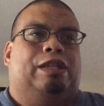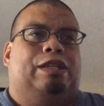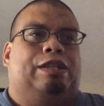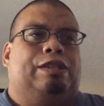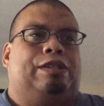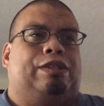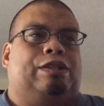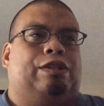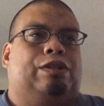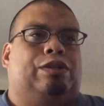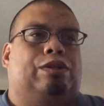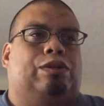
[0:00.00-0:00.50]

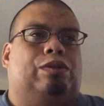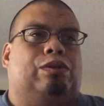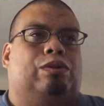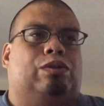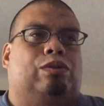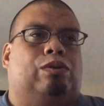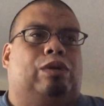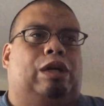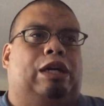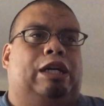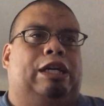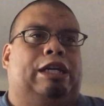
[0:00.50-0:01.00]

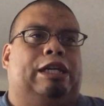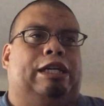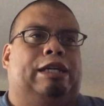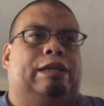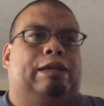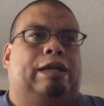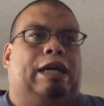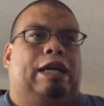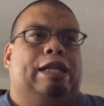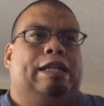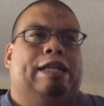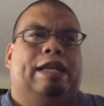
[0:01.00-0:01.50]
So
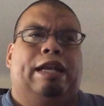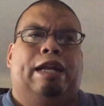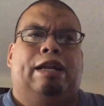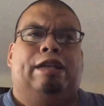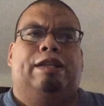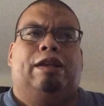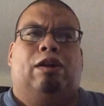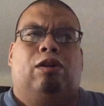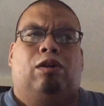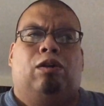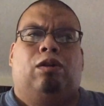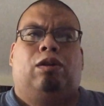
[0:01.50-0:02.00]
I did
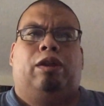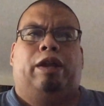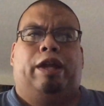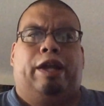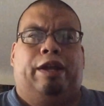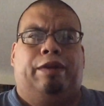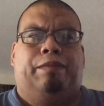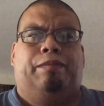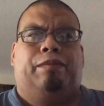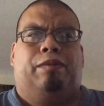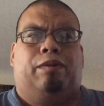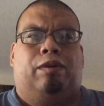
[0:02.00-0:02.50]
it
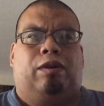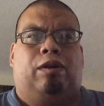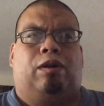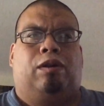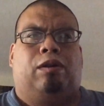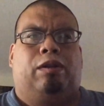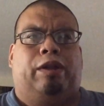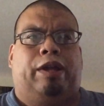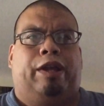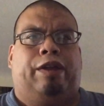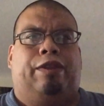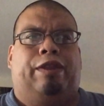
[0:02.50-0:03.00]
early
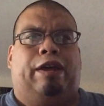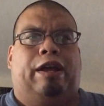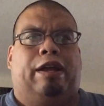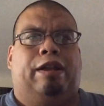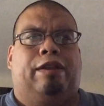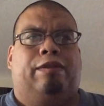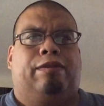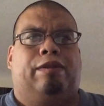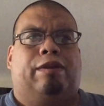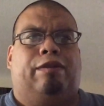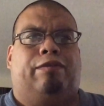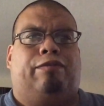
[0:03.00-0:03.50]

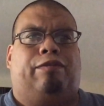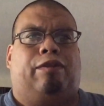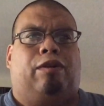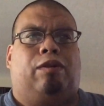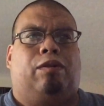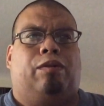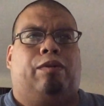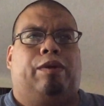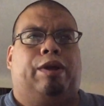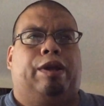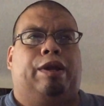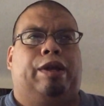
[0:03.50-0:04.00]
the
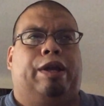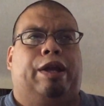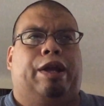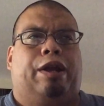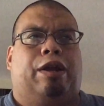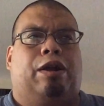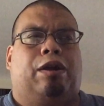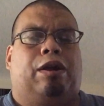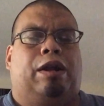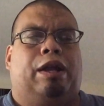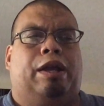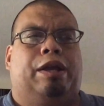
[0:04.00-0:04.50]
following
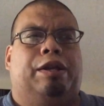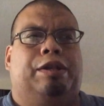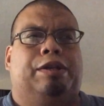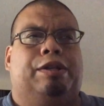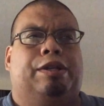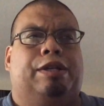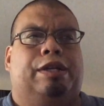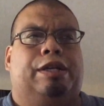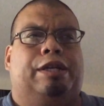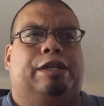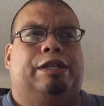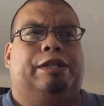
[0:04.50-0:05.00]
year,
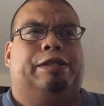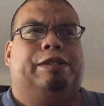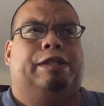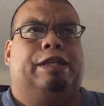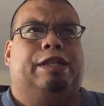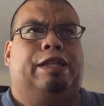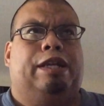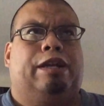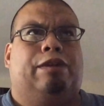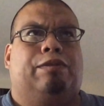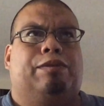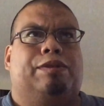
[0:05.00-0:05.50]
and I
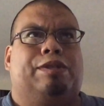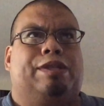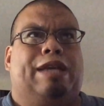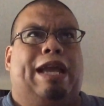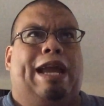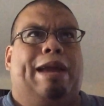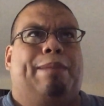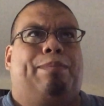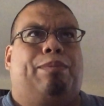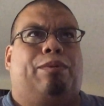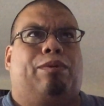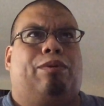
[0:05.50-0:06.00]
think it was
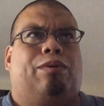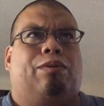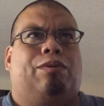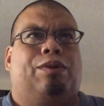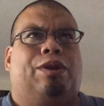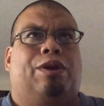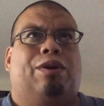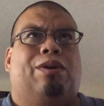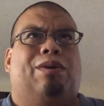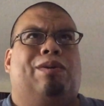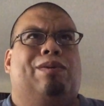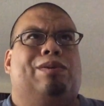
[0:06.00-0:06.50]
April.
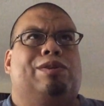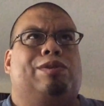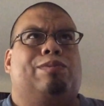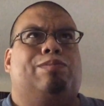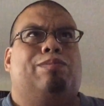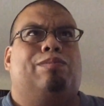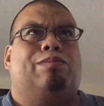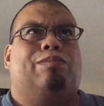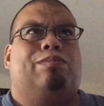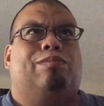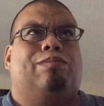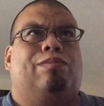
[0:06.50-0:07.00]
No, it was
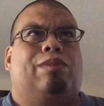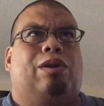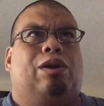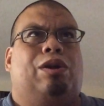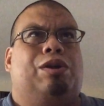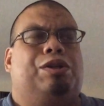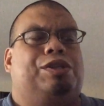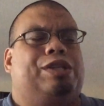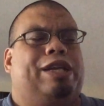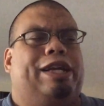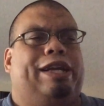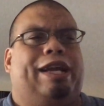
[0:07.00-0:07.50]

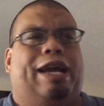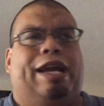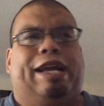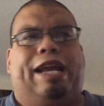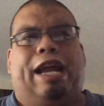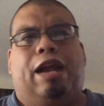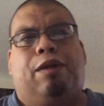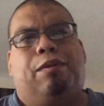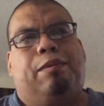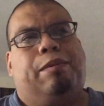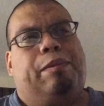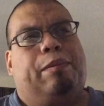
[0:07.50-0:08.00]
March. I
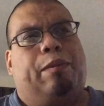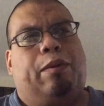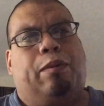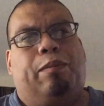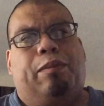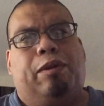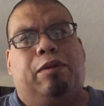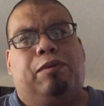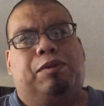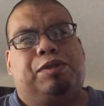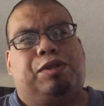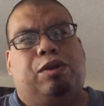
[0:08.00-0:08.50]
can't remember,
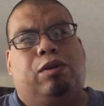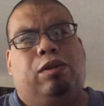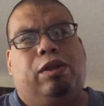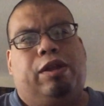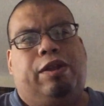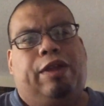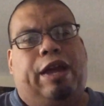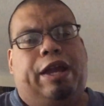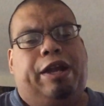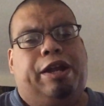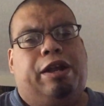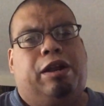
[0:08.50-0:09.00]
but it was
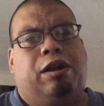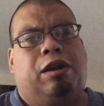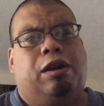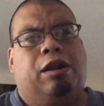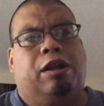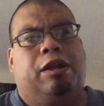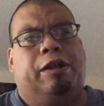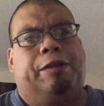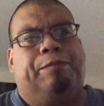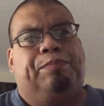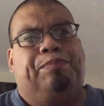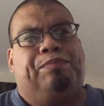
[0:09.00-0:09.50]
early that year.
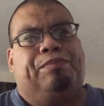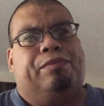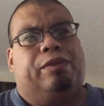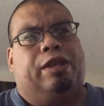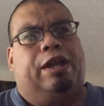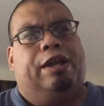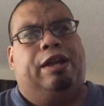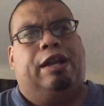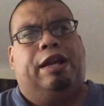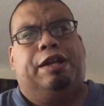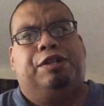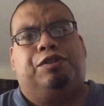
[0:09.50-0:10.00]

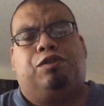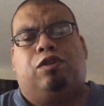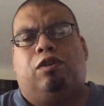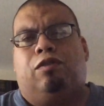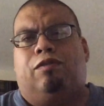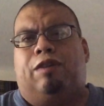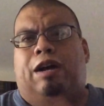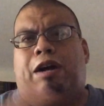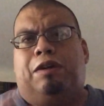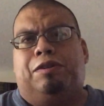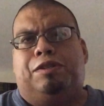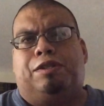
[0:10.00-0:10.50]
And I
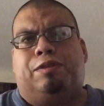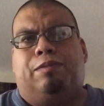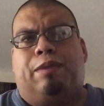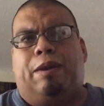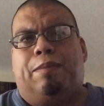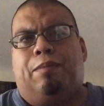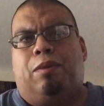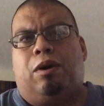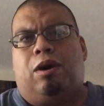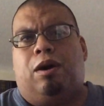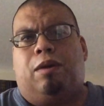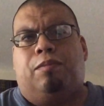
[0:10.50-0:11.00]
drove out to
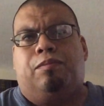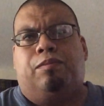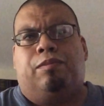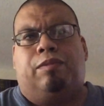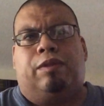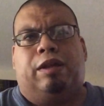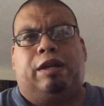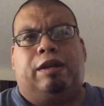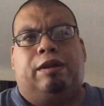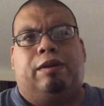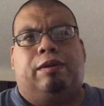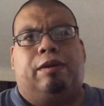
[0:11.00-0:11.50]
my mom.
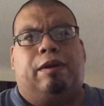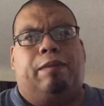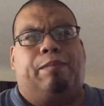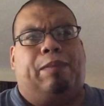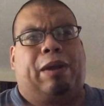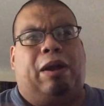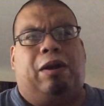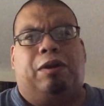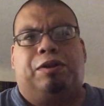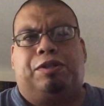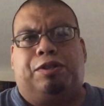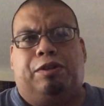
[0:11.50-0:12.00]
My
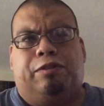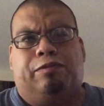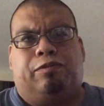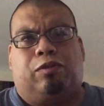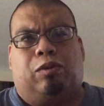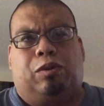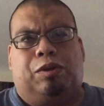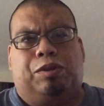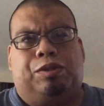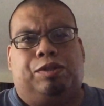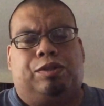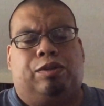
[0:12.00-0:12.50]
parents are
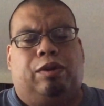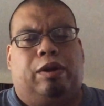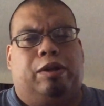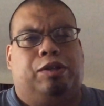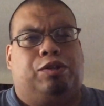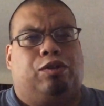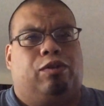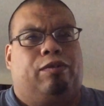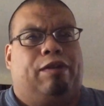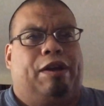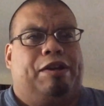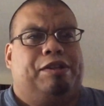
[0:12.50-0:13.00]
divorced, so I
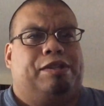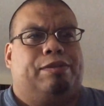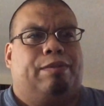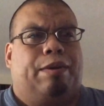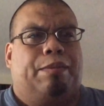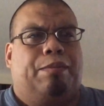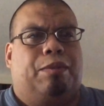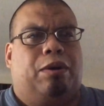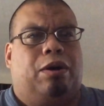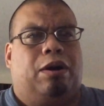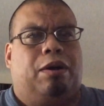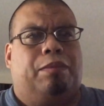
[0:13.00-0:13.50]
drove out to
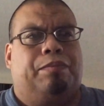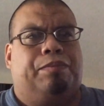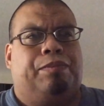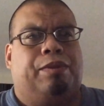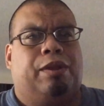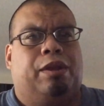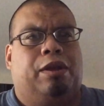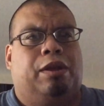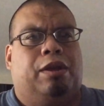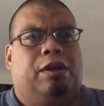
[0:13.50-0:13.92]
my mom.